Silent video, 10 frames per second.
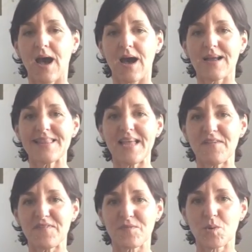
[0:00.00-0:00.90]
I
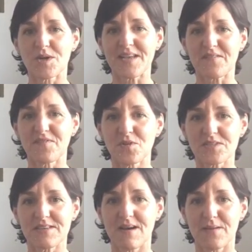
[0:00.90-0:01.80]
left working
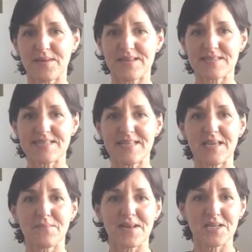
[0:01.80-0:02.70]
full-time in a
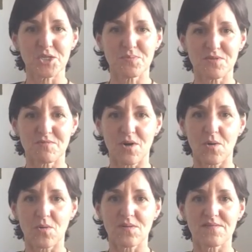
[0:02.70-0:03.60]
senior management
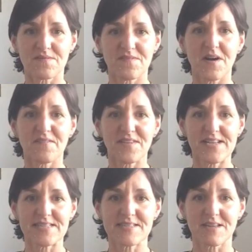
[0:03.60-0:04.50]
role 5
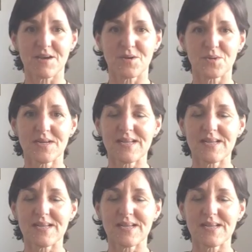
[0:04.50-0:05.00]
years ago,